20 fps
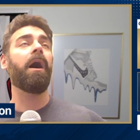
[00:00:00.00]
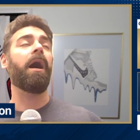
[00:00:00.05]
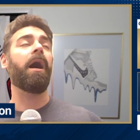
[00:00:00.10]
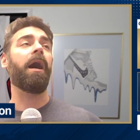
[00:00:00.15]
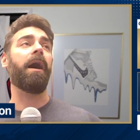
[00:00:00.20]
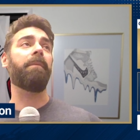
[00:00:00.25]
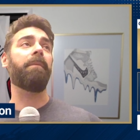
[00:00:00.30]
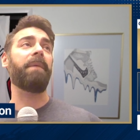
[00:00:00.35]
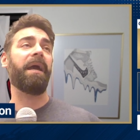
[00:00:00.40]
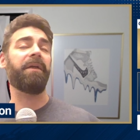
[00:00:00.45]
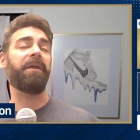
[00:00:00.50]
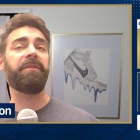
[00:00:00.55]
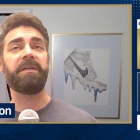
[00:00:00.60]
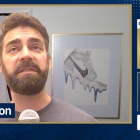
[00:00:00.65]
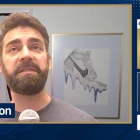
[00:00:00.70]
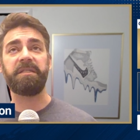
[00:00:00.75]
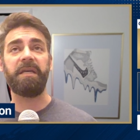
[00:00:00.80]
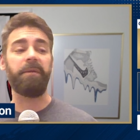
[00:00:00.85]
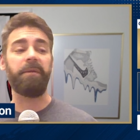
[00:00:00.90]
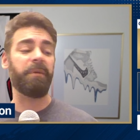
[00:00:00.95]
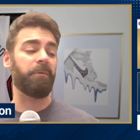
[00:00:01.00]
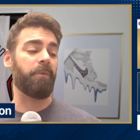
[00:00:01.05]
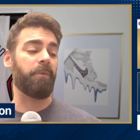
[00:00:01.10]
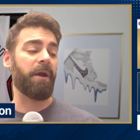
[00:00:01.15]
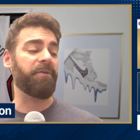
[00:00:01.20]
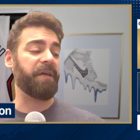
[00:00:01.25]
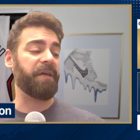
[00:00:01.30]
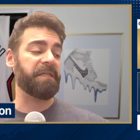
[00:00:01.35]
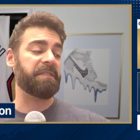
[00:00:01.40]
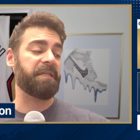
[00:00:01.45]
um, and this team and
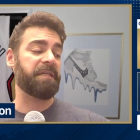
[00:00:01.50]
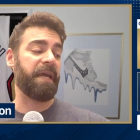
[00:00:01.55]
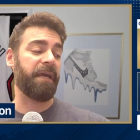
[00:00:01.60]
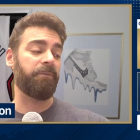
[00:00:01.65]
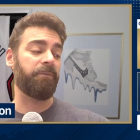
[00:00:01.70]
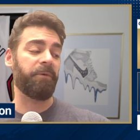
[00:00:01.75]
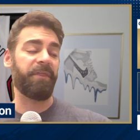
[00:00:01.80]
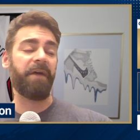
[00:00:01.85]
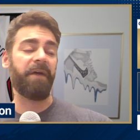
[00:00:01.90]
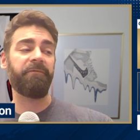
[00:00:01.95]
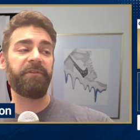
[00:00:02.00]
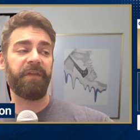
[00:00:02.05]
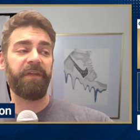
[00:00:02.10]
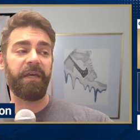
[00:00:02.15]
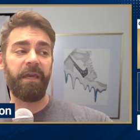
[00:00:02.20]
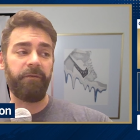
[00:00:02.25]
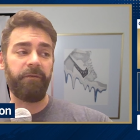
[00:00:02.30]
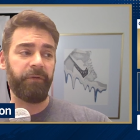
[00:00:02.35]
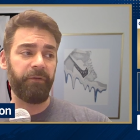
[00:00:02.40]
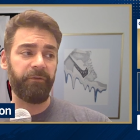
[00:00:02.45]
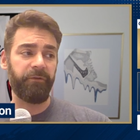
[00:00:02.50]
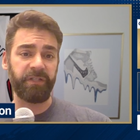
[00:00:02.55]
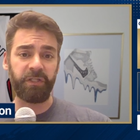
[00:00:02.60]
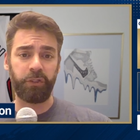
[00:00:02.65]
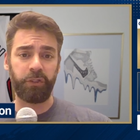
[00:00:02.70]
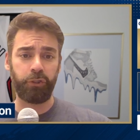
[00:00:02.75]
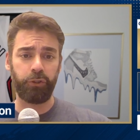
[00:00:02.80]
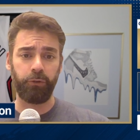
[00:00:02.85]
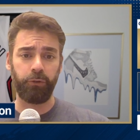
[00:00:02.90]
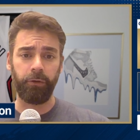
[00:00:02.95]
where they stand with everything, even if it's a
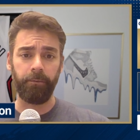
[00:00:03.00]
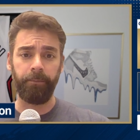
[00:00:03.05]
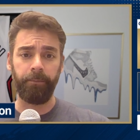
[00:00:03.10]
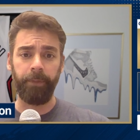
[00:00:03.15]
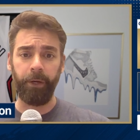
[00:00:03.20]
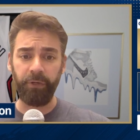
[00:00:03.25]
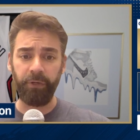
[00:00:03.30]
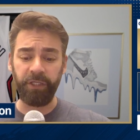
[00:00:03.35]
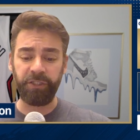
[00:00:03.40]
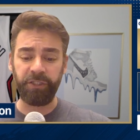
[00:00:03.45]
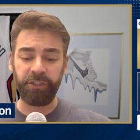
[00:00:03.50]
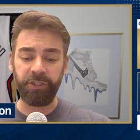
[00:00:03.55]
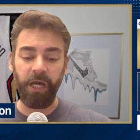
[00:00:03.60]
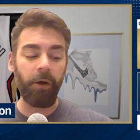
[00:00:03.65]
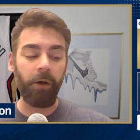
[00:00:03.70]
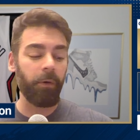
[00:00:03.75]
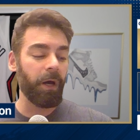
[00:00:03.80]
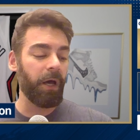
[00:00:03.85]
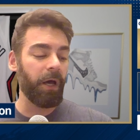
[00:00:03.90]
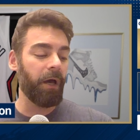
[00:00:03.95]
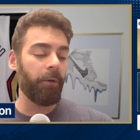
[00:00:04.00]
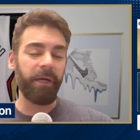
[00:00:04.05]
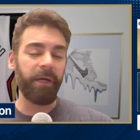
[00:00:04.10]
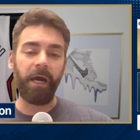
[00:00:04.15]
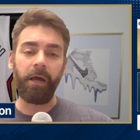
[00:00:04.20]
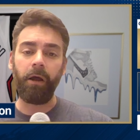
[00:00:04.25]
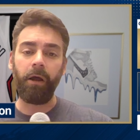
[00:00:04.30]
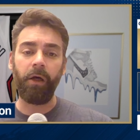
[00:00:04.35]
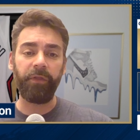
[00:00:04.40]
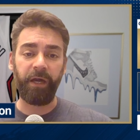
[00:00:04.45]
shorter bonus show. We
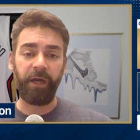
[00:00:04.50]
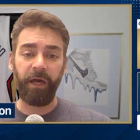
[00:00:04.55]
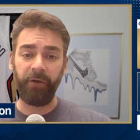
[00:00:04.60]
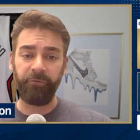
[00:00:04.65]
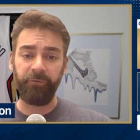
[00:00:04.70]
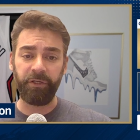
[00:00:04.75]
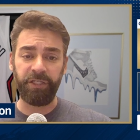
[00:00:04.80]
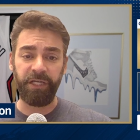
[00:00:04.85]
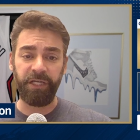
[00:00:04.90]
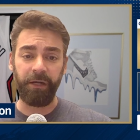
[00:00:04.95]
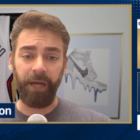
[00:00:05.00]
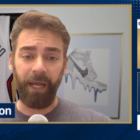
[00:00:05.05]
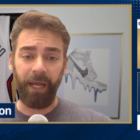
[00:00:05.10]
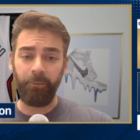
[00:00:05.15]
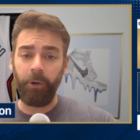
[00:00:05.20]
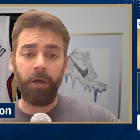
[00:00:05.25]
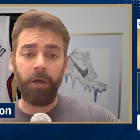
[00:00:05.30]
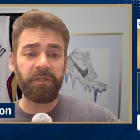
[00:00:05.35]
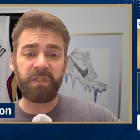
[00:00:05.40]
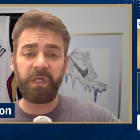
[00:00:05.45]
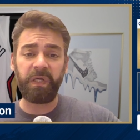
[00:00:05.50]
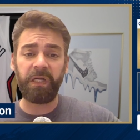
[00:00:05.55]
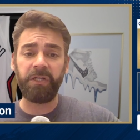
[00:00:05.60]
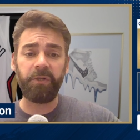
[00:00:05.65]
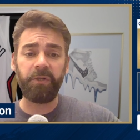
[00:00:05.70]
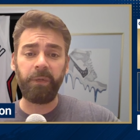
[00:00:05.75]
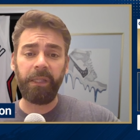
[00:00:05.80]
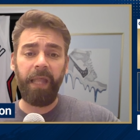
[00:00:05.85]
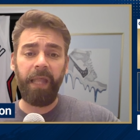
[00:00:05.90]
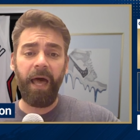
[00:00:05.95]
got all the coverage here. And we're also going to
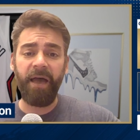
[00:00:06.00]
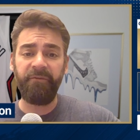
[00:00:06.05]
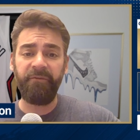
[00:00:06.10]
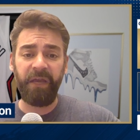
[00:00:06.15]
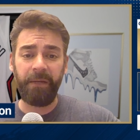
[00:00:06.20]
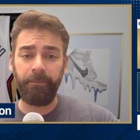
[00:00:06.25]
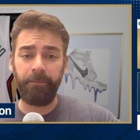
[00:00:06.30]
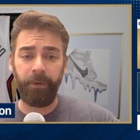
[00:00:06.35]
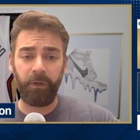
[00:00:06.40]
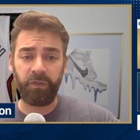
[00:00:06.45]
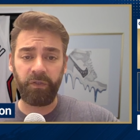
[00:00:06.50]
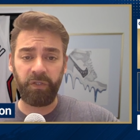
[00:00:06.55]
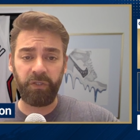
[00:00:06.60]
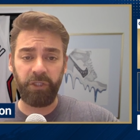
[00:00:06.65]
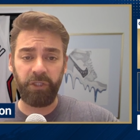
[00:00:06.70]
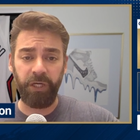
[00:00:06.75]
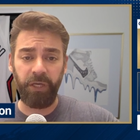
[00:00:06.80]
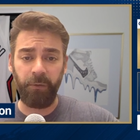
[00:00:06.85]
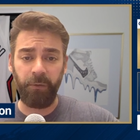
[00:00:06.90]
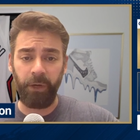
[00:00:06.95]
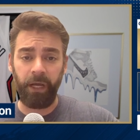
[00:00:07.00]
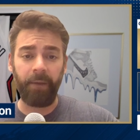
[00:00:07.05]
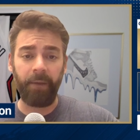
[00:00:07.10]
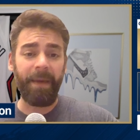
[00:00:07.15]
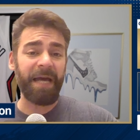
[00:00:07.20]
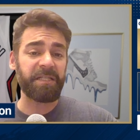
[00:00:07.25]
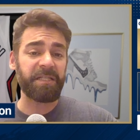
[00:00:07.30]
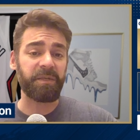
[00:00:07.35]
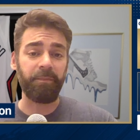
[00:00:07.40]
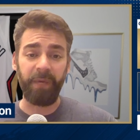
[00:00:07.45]
do a live in-person show. You want to come
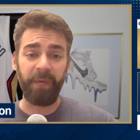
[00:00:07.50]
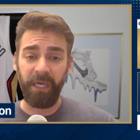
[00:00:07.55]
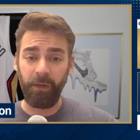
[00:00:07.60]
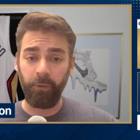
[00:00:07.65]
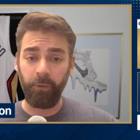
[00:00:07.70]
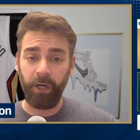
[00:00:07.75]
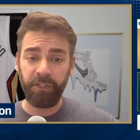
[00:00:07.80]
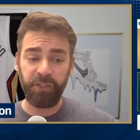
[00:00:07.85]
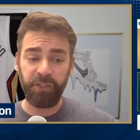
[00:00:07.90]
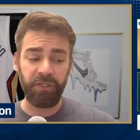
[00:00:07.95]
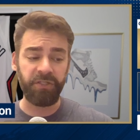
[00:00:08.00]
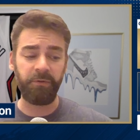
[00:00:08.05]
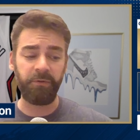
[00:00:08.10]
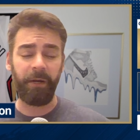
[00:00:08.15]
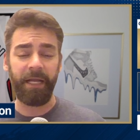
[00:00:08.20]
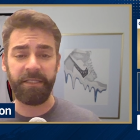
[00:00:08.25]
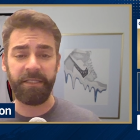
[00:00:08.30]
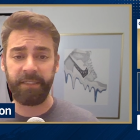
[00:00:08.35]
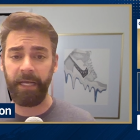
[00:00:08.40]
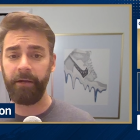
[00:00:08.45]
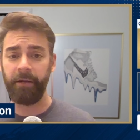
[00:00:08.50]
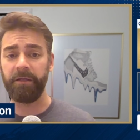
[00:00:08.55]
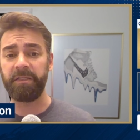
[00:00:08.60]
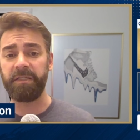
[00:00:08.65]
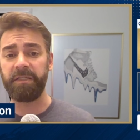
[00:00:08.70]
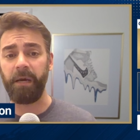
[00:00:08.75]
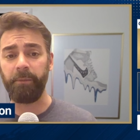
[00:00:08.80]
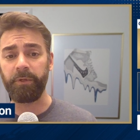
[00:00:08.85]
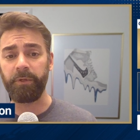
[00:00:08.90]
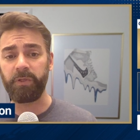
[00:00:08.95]
ask me questions? You want to ask Aaron
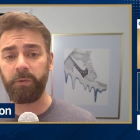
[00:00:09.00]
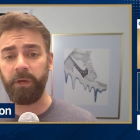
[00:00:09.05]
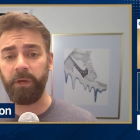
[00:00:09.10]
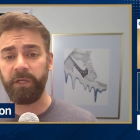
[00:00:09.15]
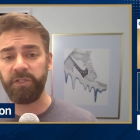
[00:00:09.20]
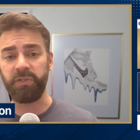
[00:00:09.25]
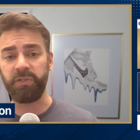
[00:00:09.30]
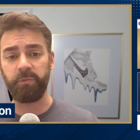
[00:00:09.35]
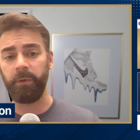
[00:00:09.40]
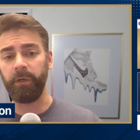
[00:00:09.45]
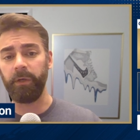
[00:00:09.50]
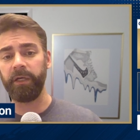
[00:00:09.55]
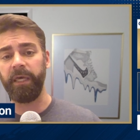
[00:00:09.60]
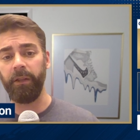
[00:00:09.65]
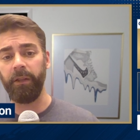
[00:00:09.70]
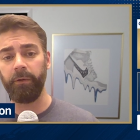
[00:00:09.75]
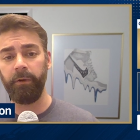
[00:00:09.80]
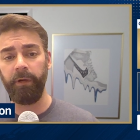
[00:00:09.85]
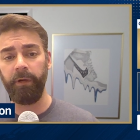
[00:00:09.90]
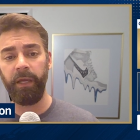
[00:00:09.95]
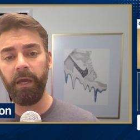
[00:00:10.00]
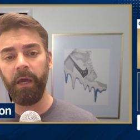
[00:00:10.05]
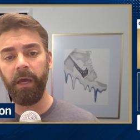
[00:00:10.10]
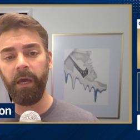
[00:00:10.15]
Summers questions? Will Guillory,